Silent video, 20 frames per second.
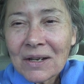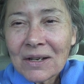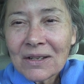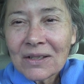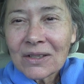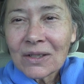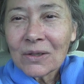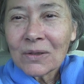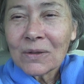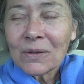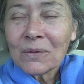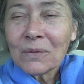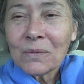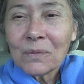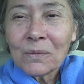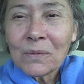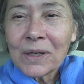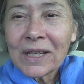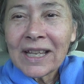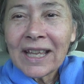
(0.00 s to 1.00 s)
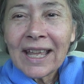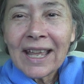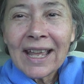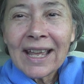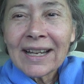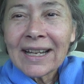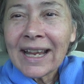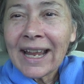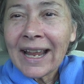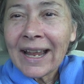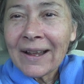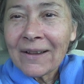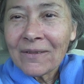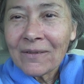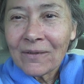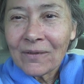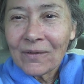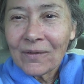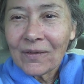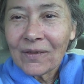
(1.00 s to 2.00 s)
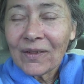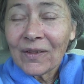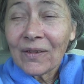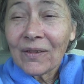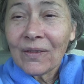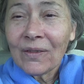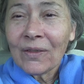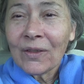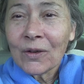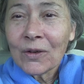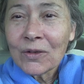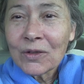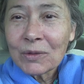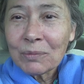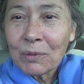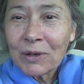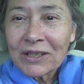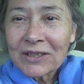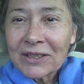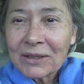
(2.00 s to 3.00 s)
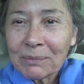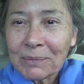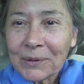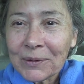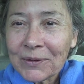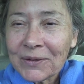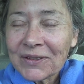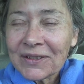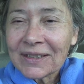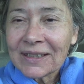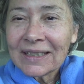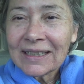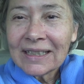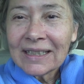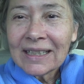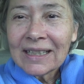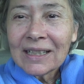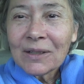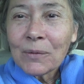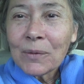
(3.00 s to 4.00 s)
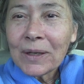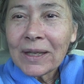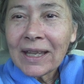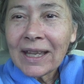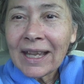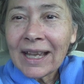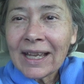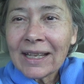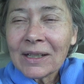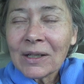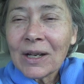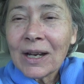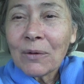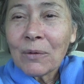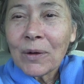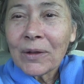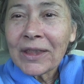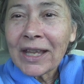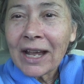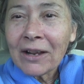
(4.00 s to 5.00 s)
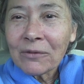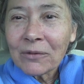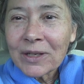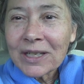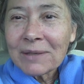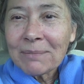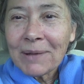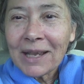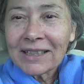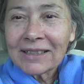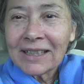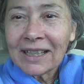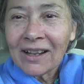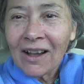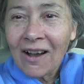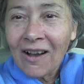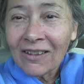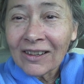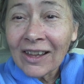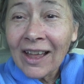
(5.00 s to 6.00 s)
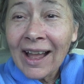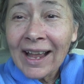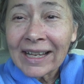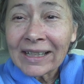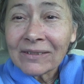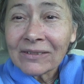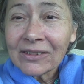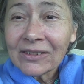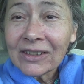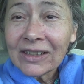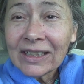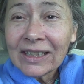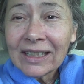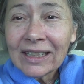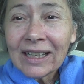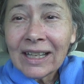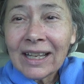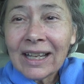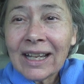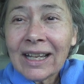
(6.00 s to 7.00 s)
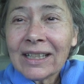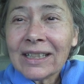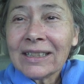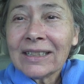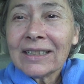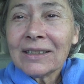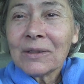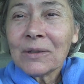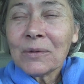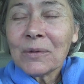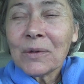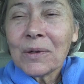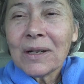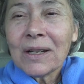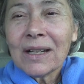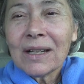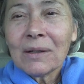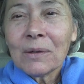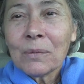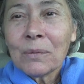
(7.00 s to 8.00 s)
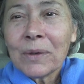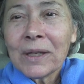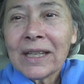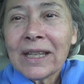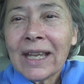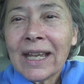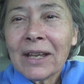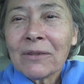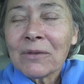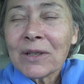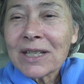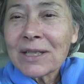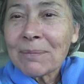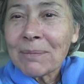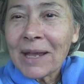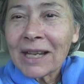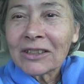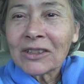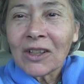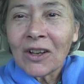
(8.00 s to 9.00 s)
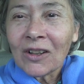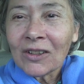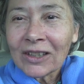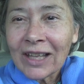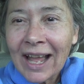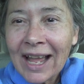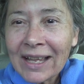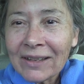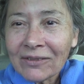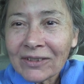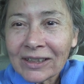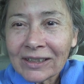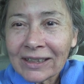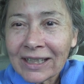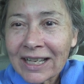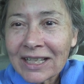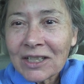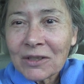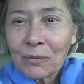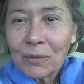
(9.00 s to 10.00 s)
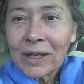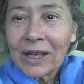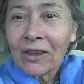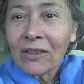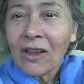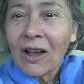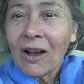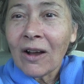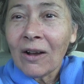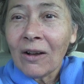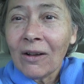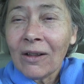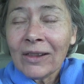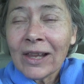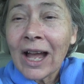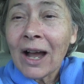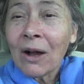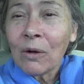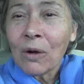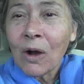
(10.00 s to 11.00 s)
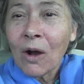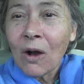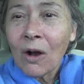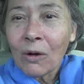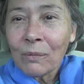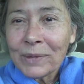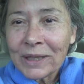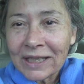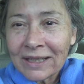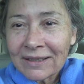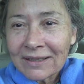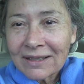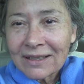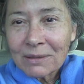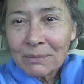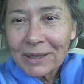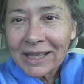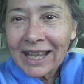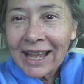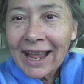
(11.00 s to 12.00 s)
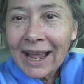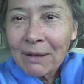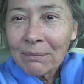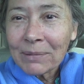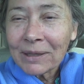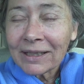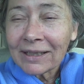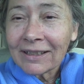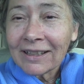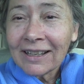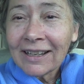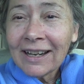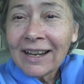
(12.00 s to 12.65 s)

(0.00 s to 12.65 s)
So we can't have those principles. We can't, without respecting all life. And we can't respect all life unless we allow, allow all beings to be happy.